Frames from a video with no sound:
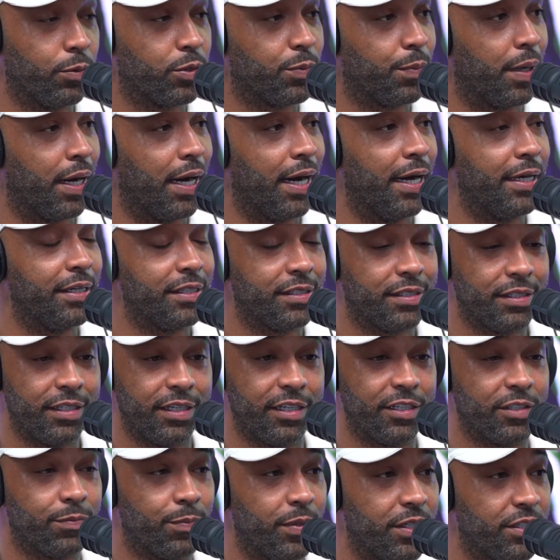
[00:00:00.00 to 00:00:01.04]
was yeah, behind the scenes. I
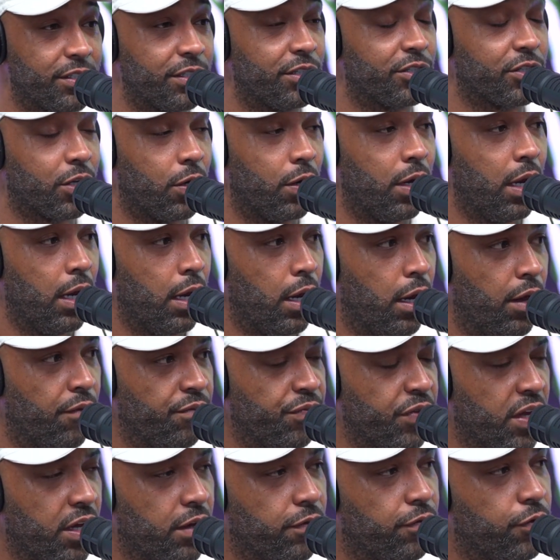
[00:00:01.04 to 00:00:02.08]
remember the Samsung going. shit.
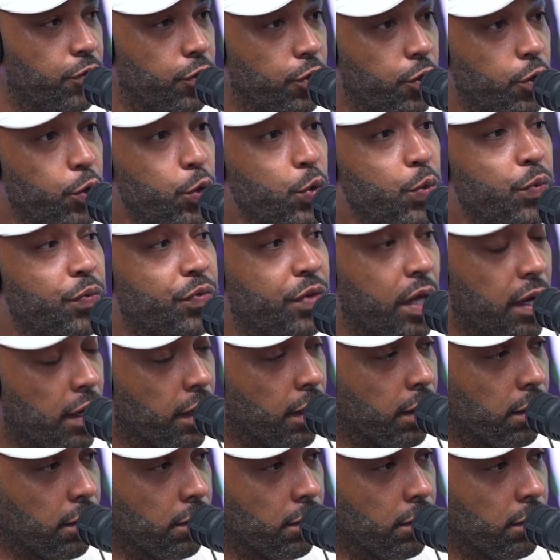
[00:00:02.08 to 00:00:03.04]
If you think